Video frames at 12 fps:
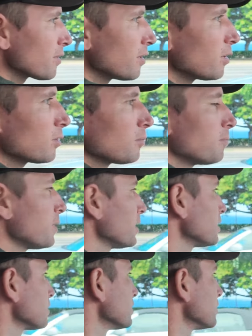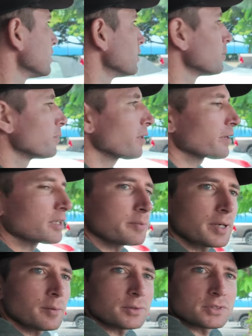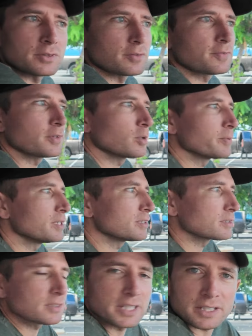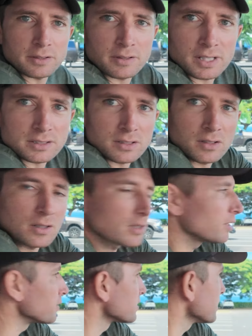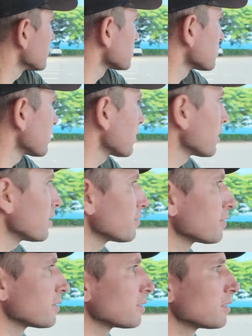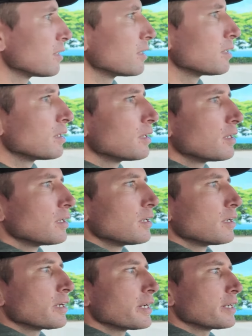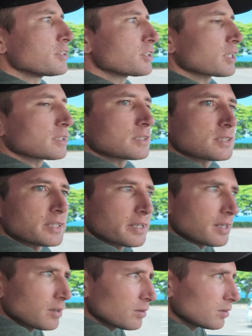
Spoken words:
though, but we are gonna be able to film it, take you guys along on the test drive, and check this thing out.